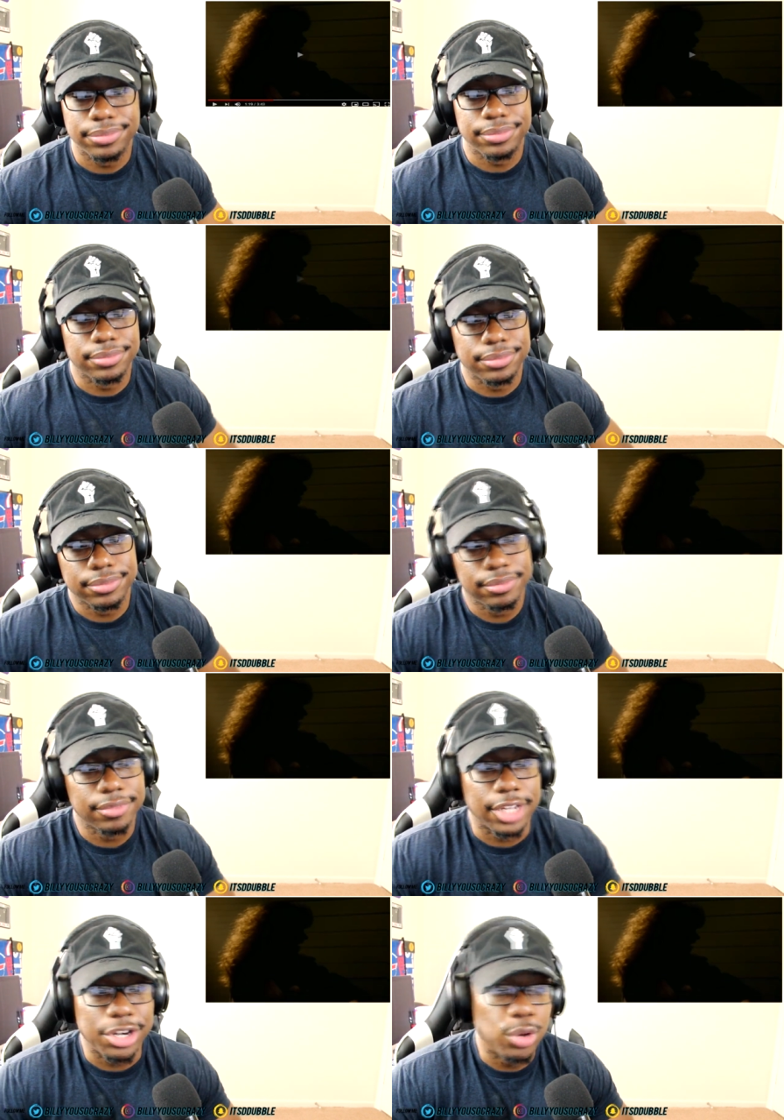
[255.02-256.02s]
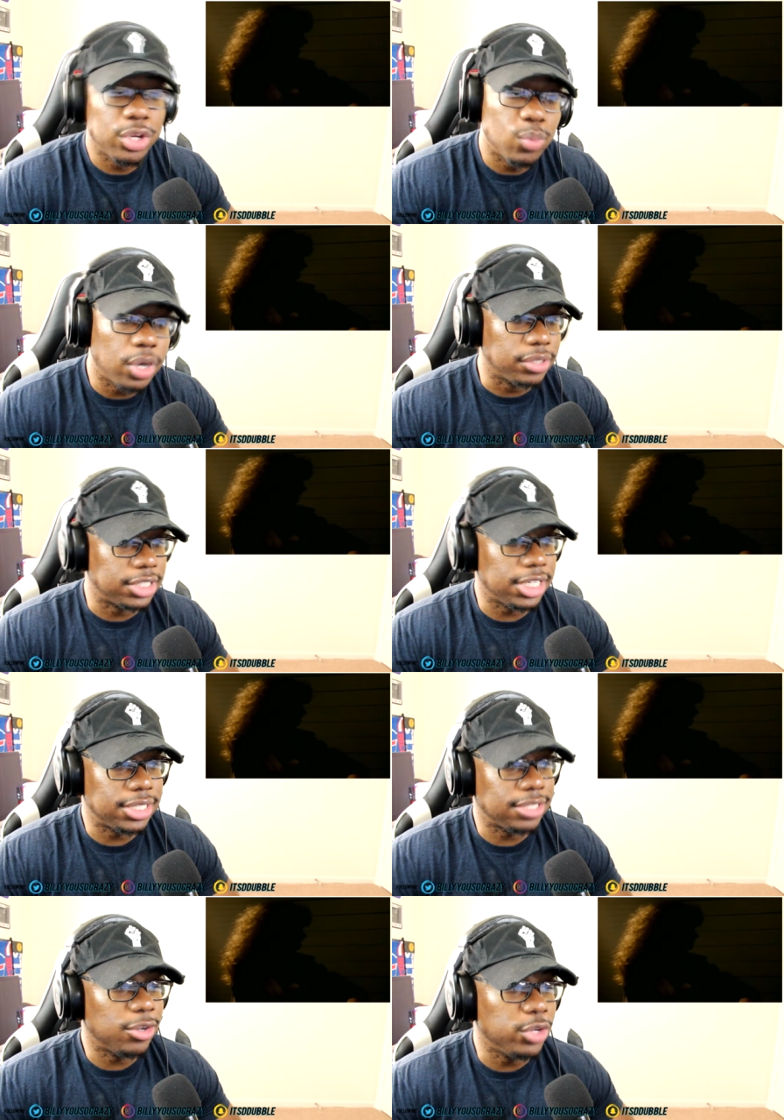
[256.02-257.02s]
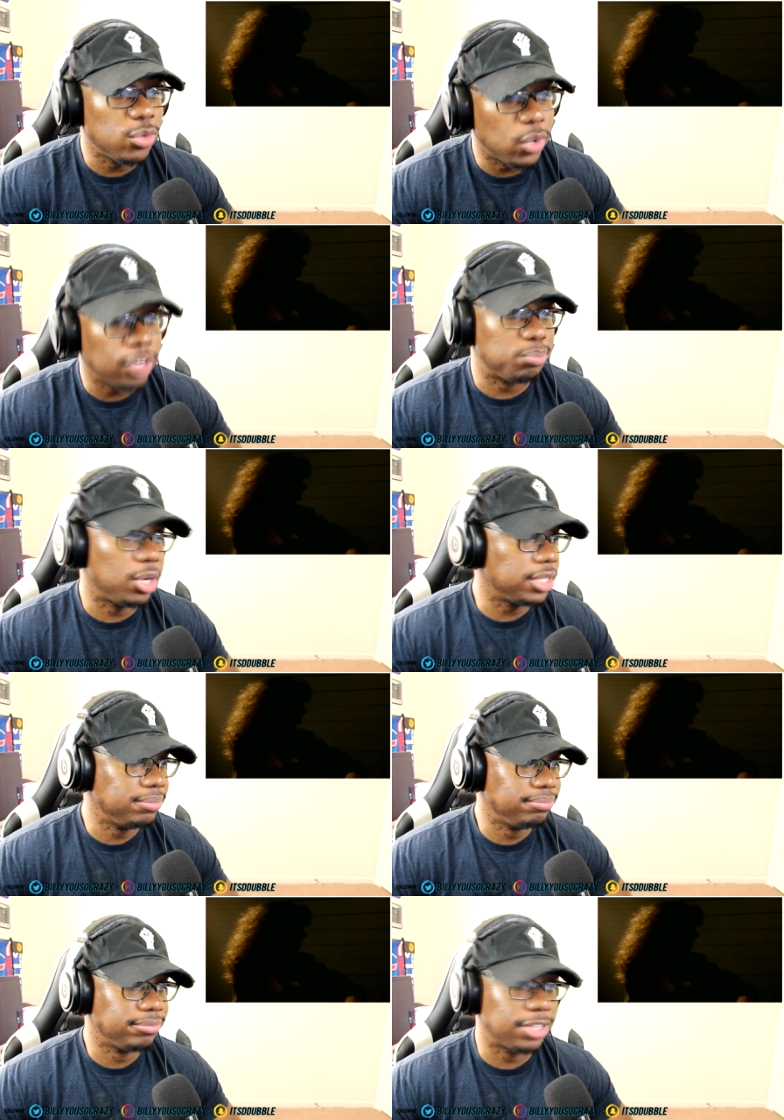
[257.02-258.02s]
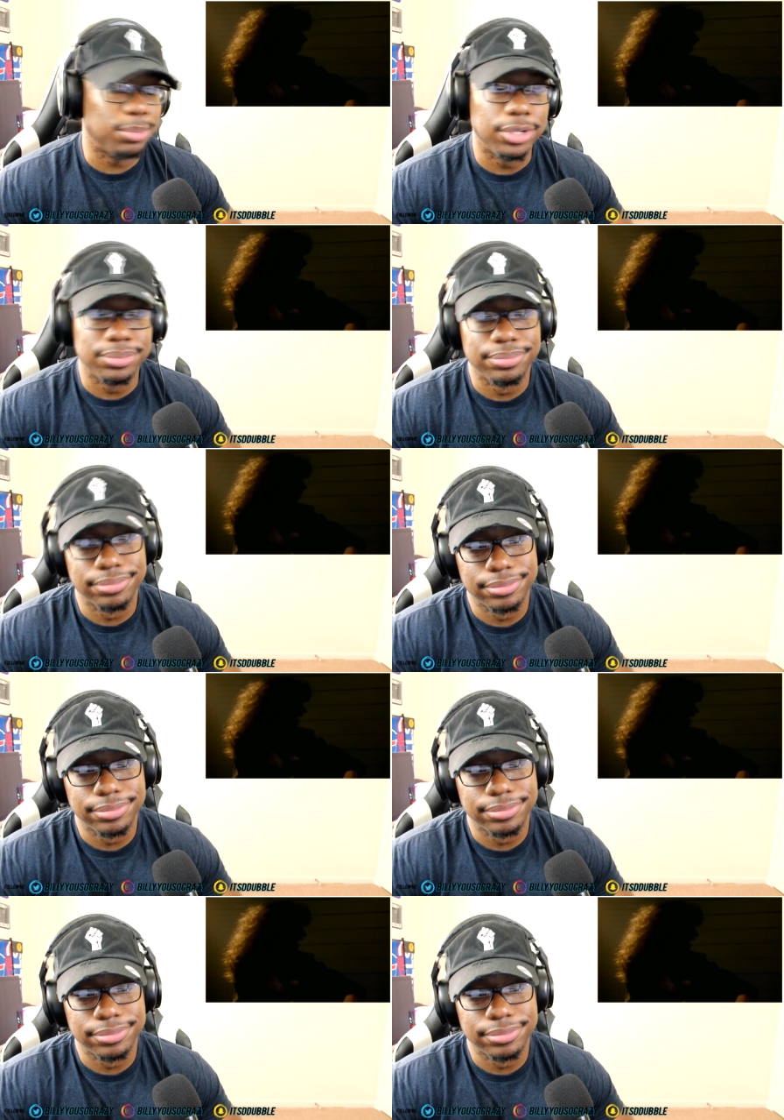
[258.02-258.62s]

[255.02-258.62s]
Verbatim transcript: Know your worth, sis. Know your worth, brother. Come on.